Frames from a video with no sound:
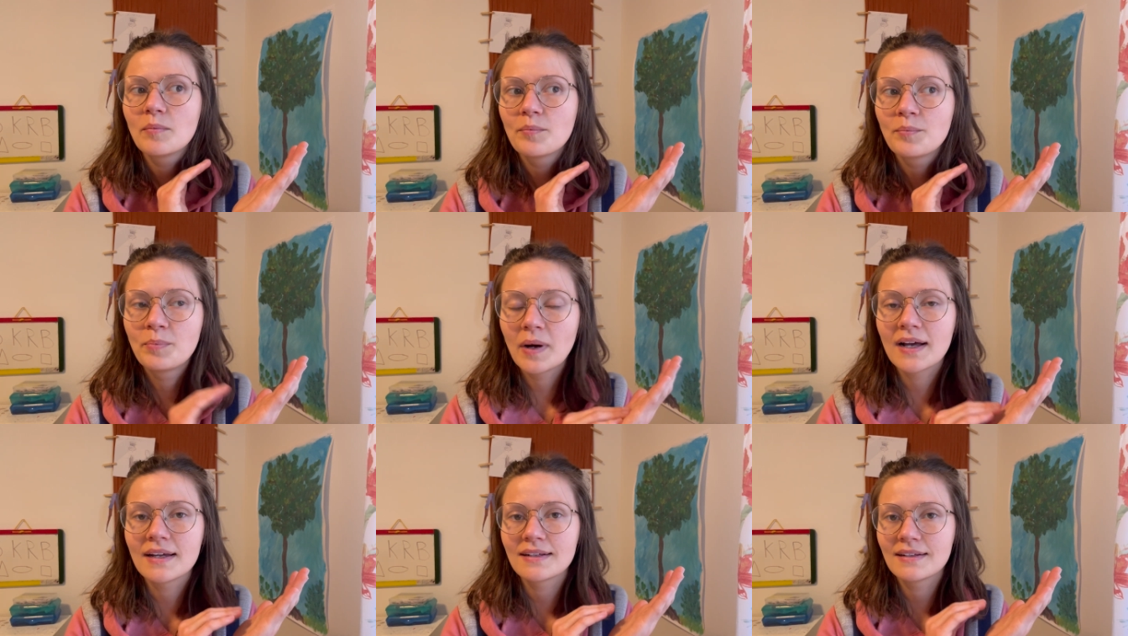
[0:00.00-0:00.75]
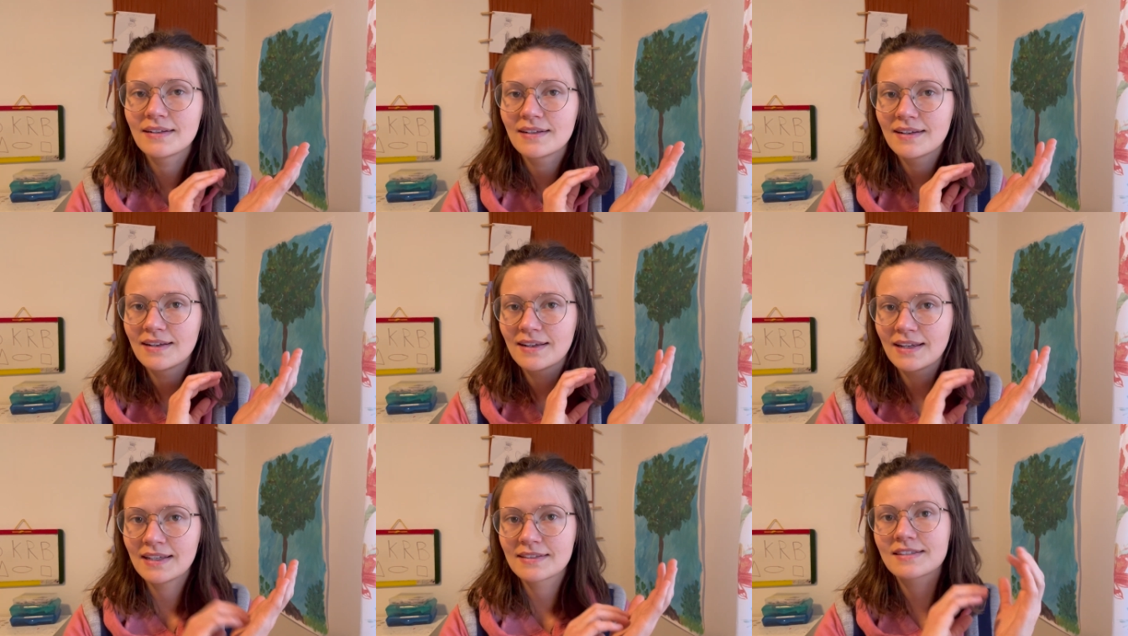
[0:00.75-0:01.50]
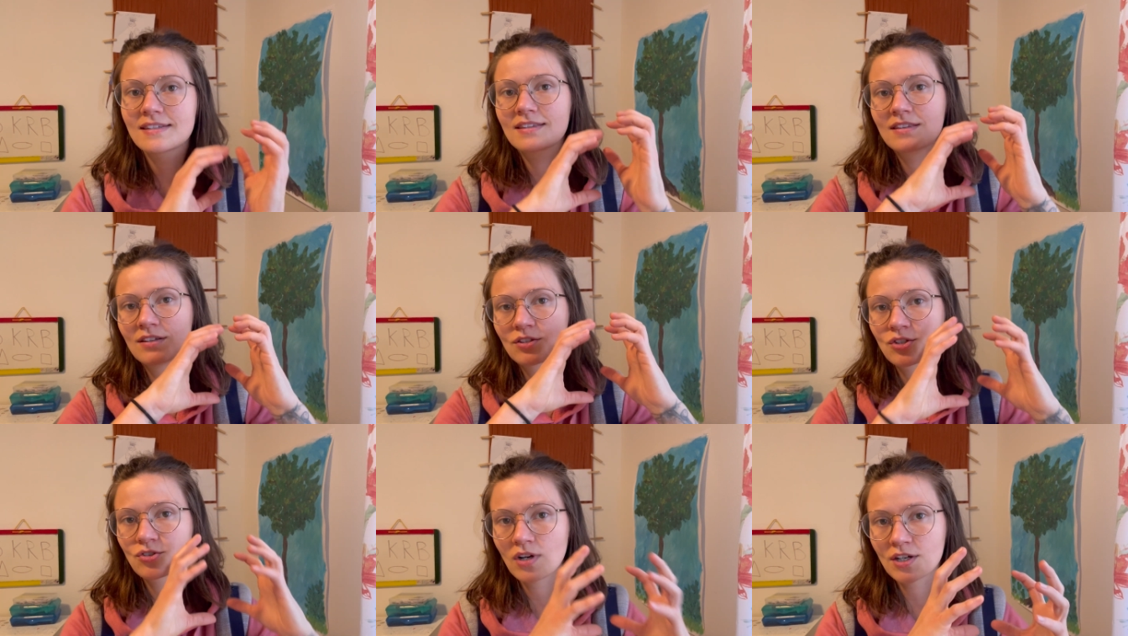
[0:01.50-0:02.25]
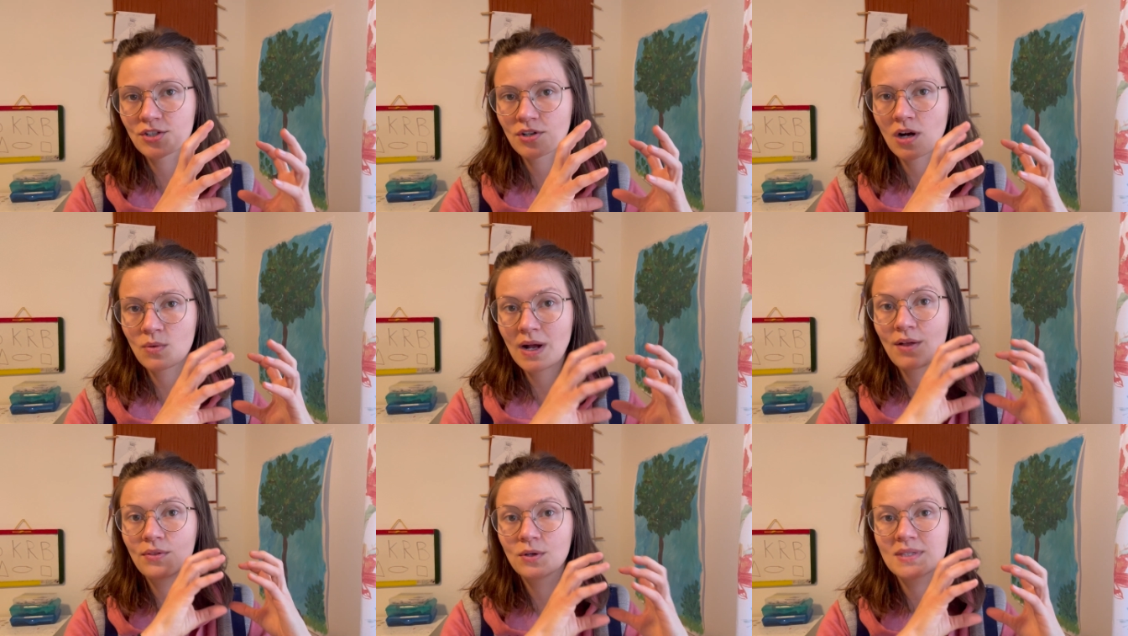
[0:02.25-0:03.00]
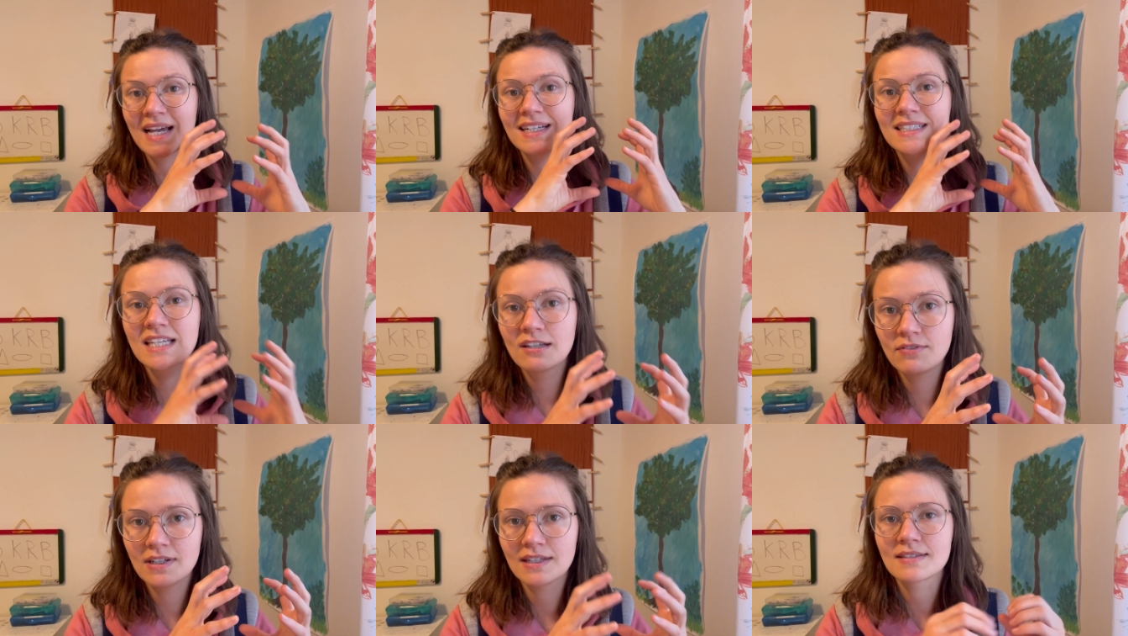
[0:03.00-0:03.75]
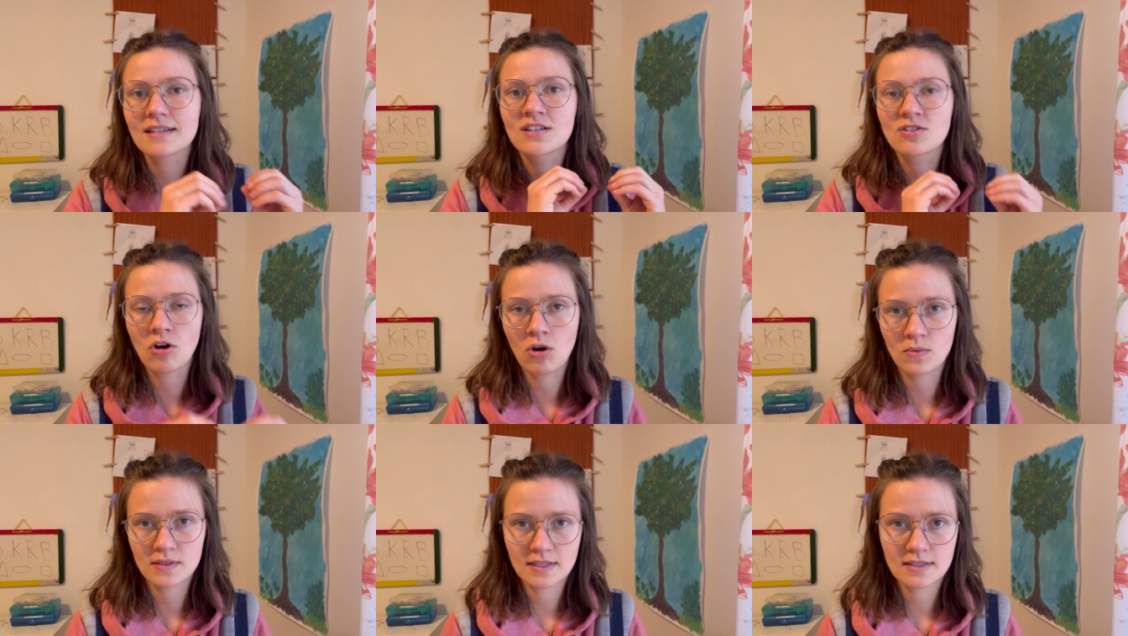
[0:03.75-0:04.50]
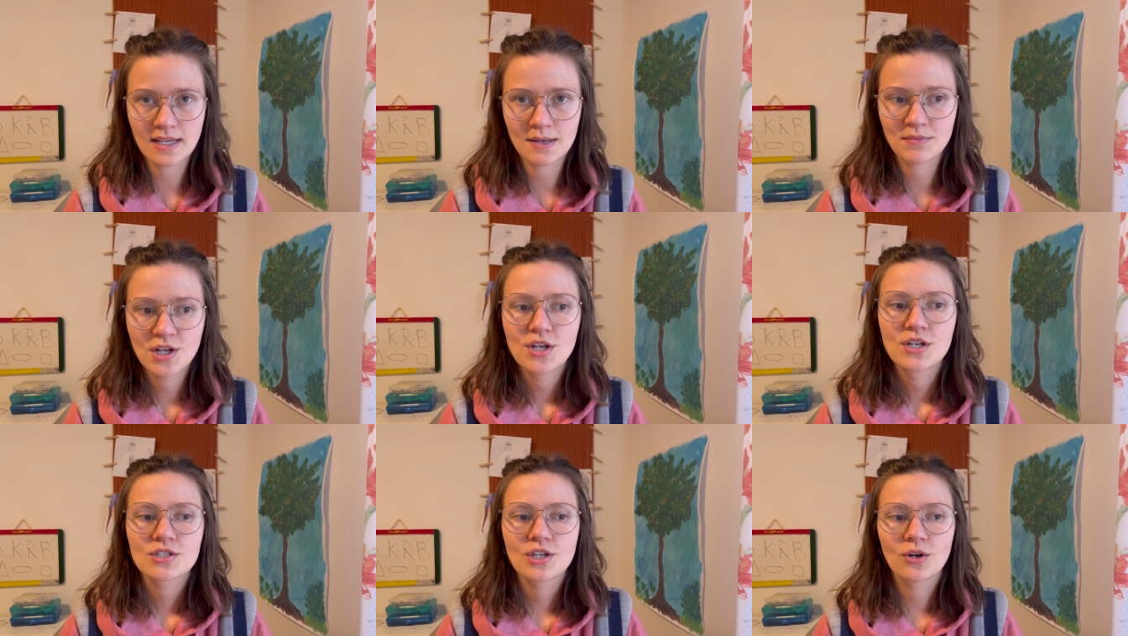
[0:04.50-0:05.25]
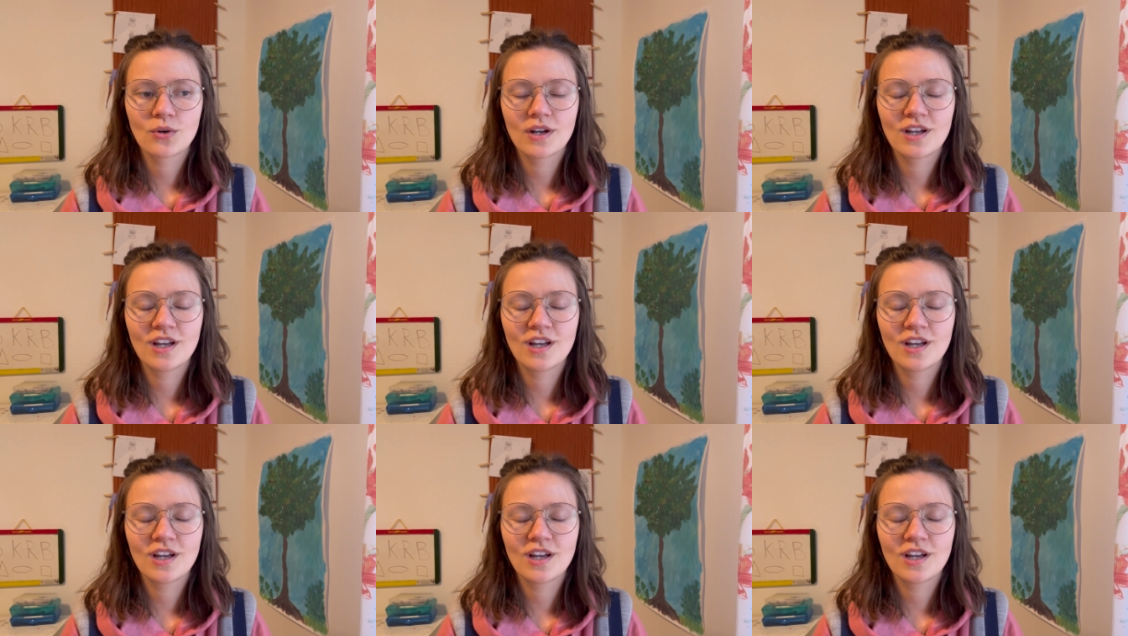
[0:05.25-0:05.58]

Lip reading: but it's the structure around those activities is always the same. So